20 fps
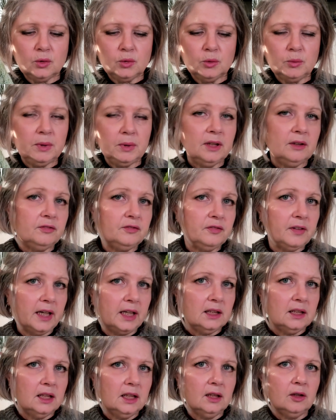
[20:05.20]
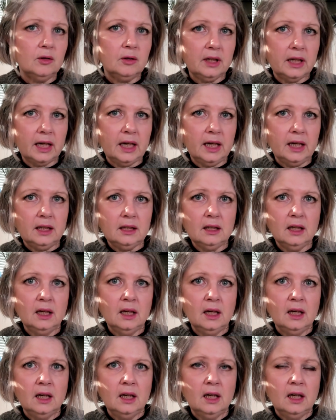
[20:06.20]
to be fading again,
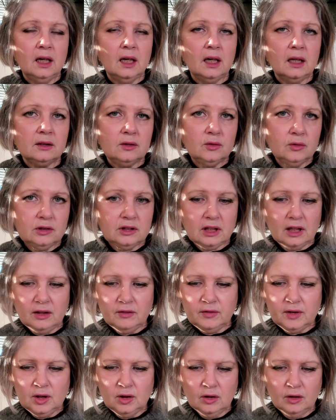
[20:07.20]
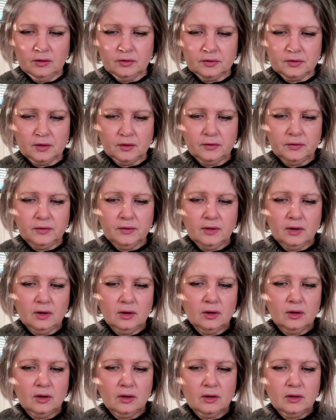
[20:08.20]
to save enough of
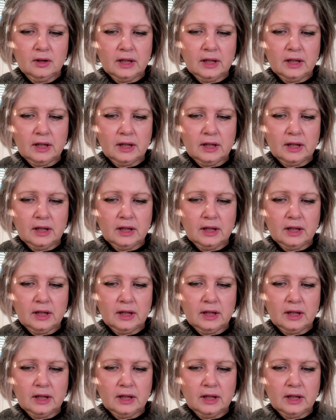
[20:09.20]
the